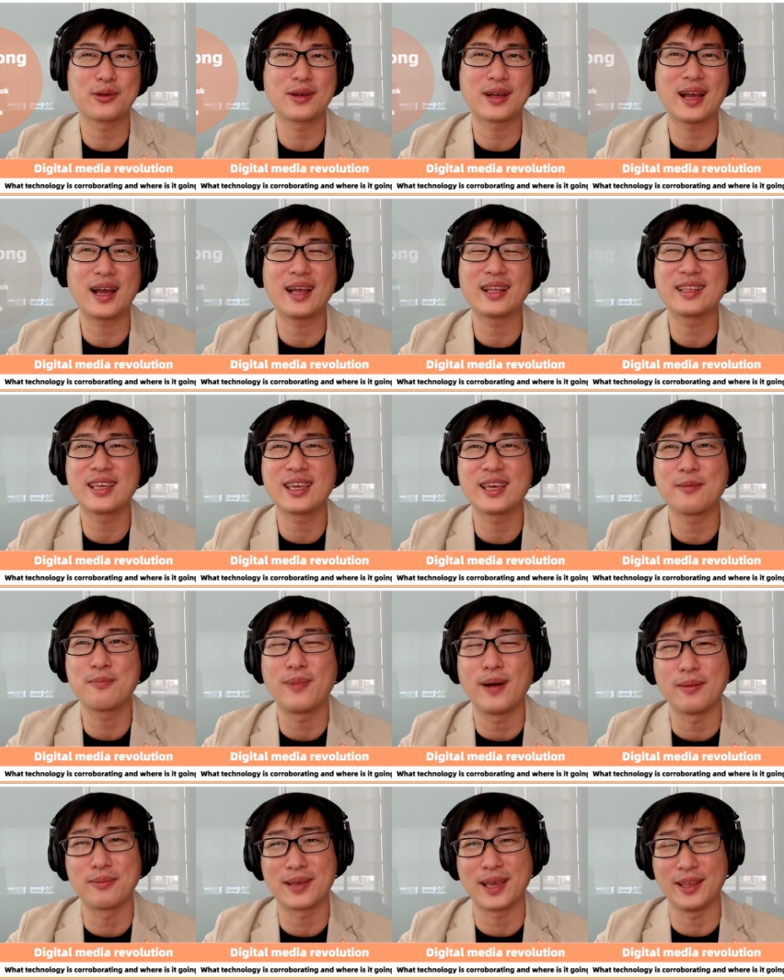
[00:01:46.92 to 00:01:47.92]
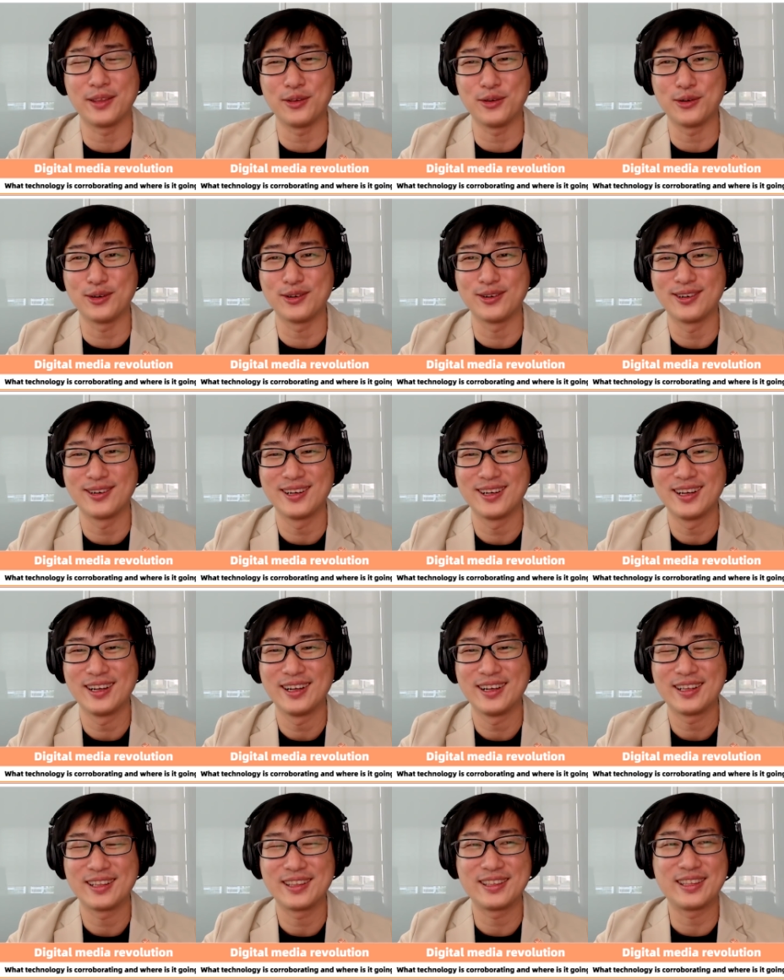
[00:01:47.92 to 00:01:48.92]
can't keep up, can you?
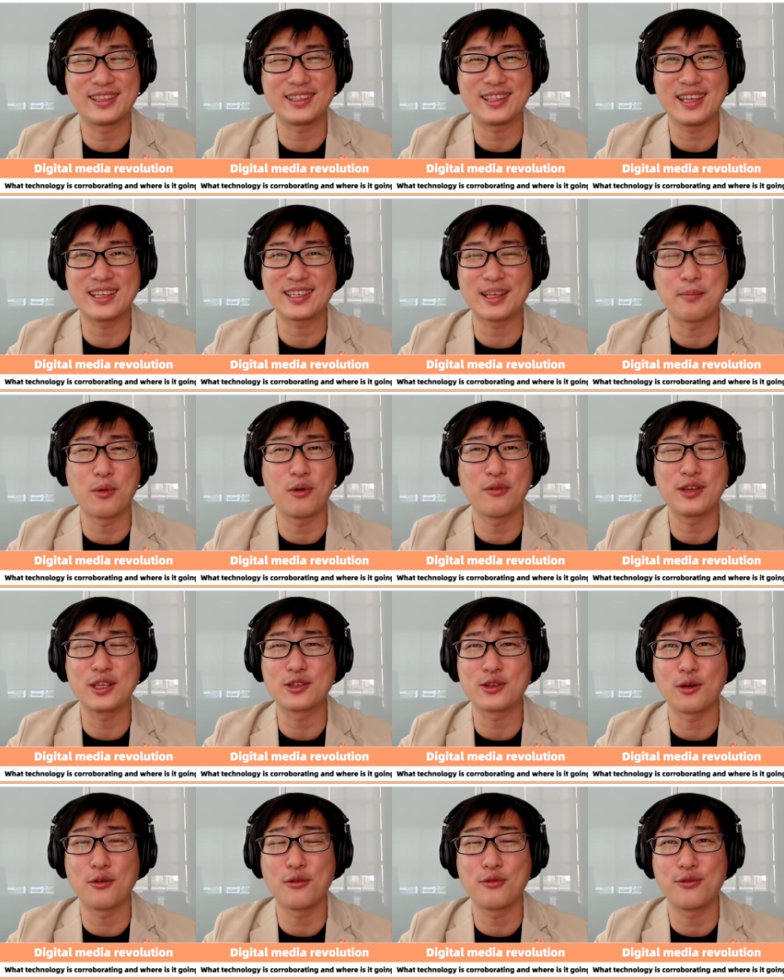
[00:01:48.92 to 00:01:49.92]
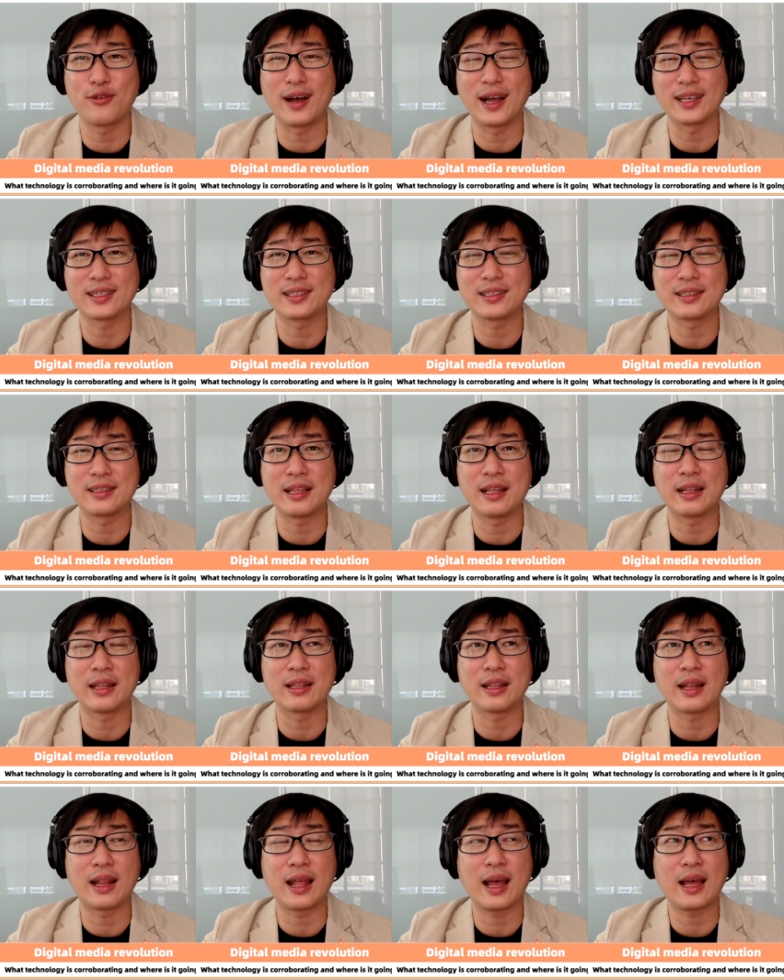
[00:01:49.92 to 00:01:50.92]
Things are moving so fast. The
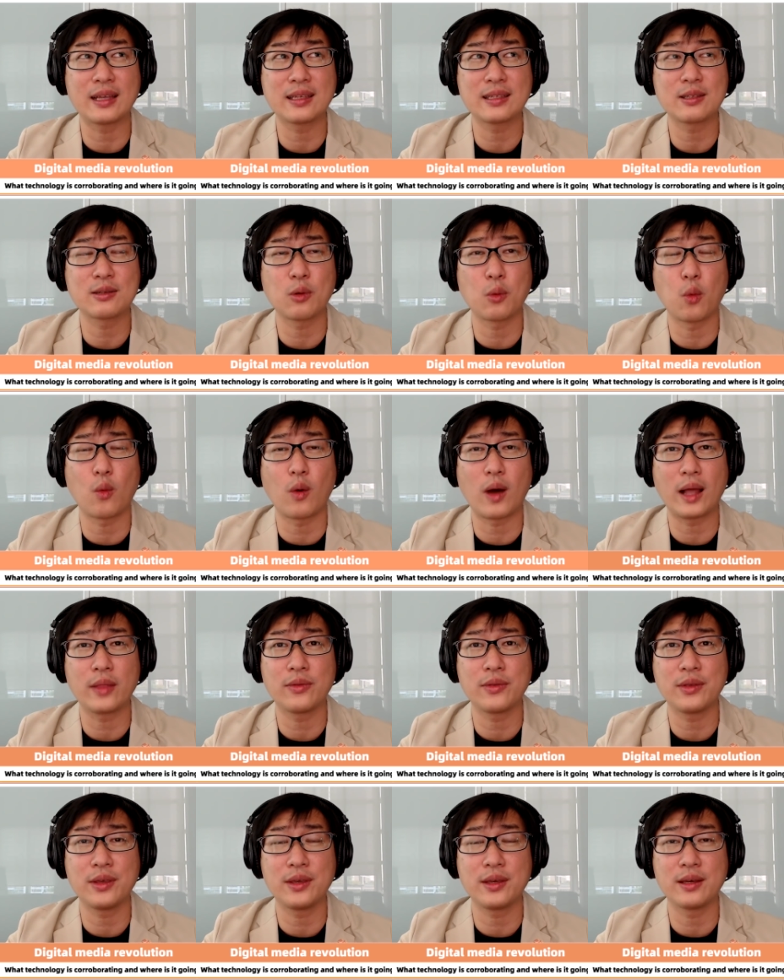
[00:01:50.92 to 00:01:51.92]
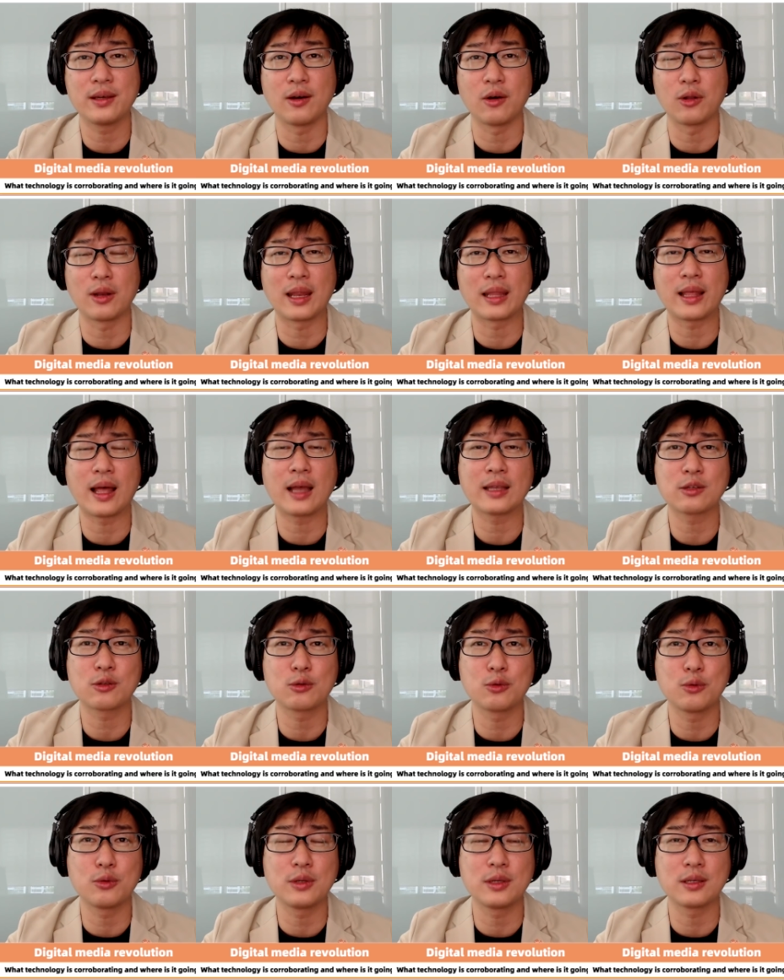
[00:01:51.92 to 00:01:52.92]
last one year or last
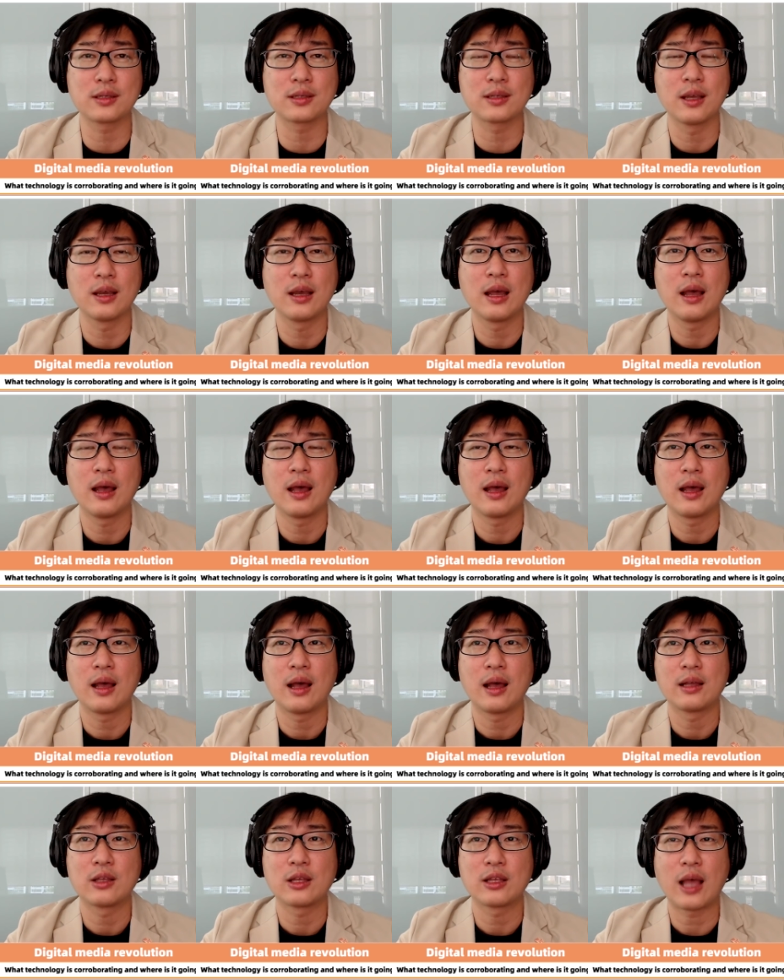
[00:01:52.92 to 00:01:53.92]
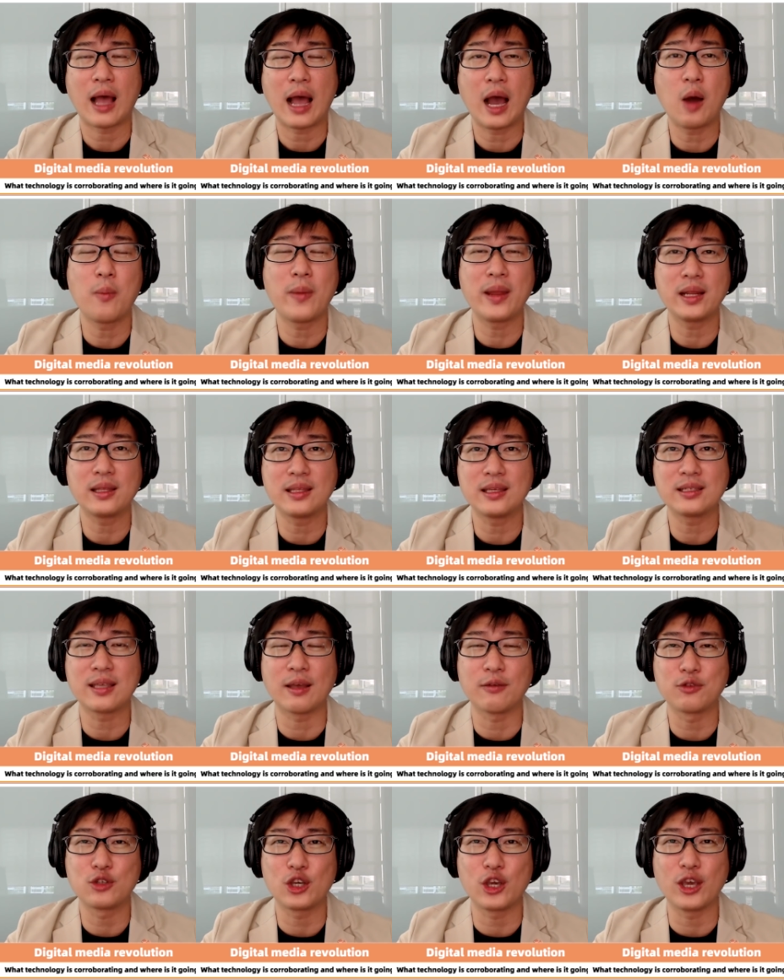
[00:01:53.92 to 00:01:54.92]
two years, how many things
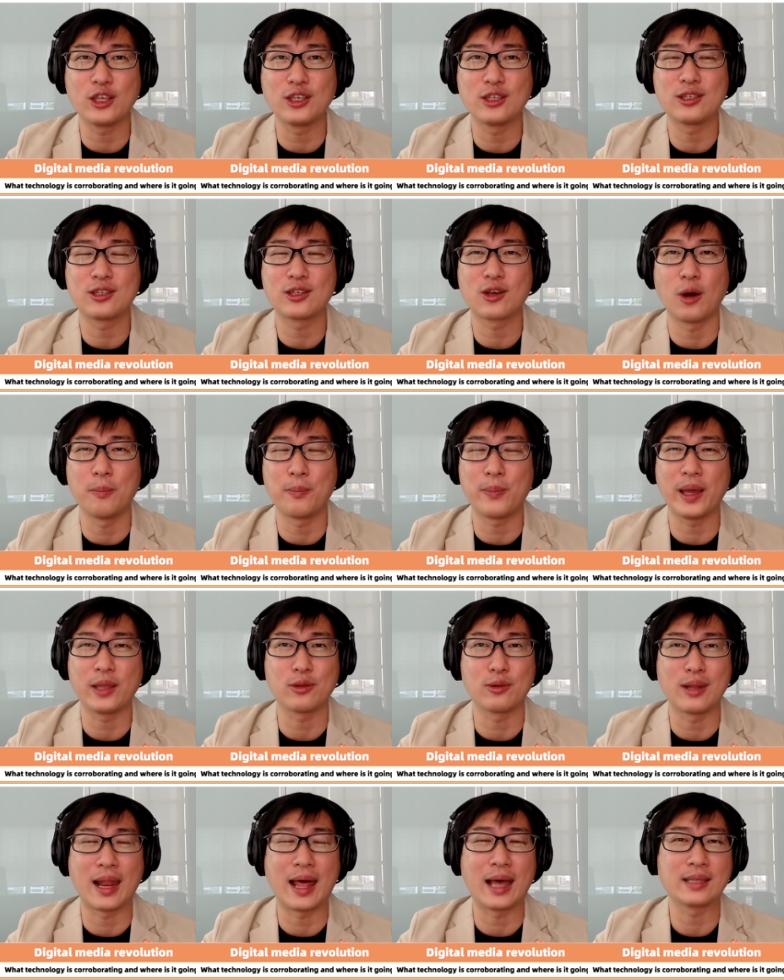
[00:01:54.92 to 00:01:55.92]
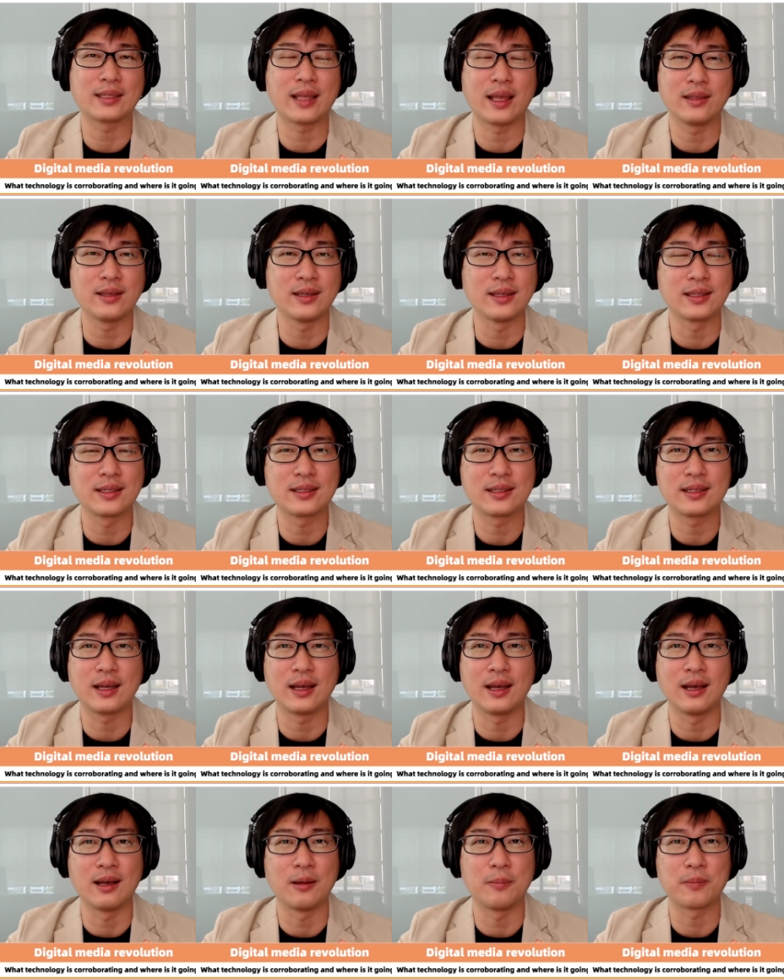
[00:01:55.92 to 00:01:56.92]
have changed compared to the last ten years?
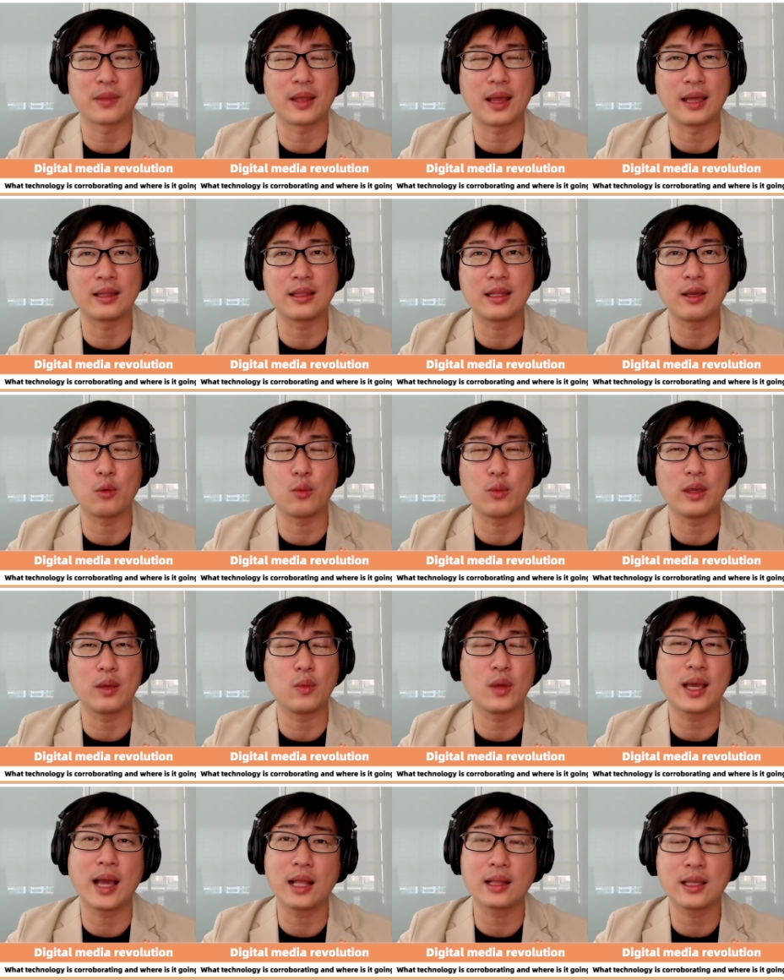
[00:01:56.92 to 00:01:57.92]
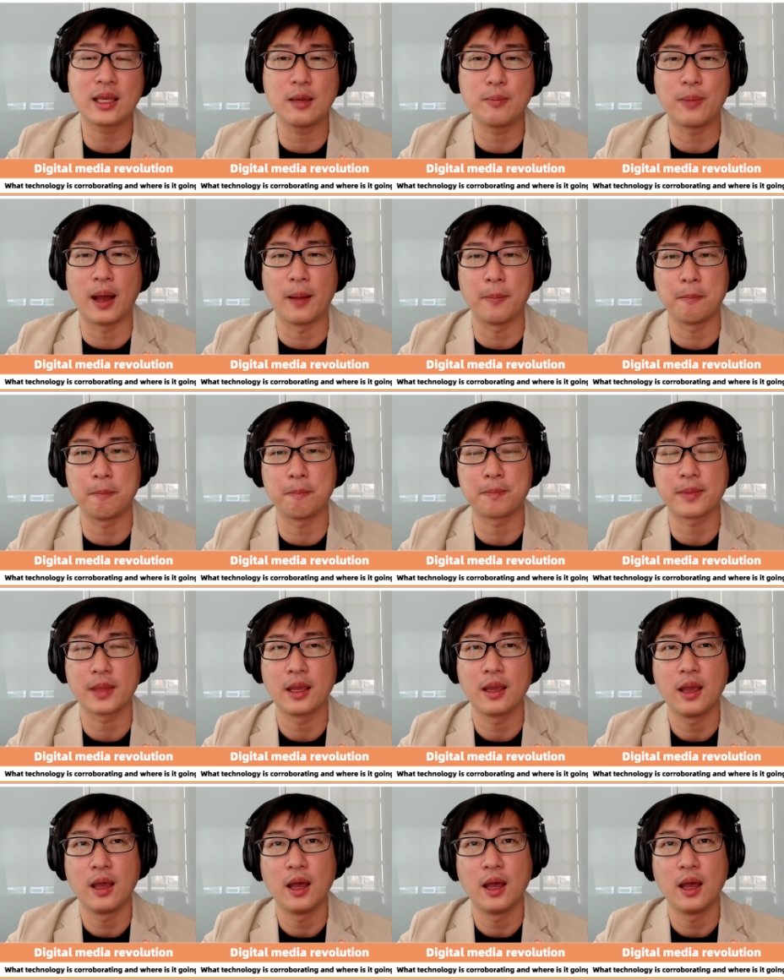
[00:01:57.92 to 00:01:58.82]
Um, I think we, we can't keep up.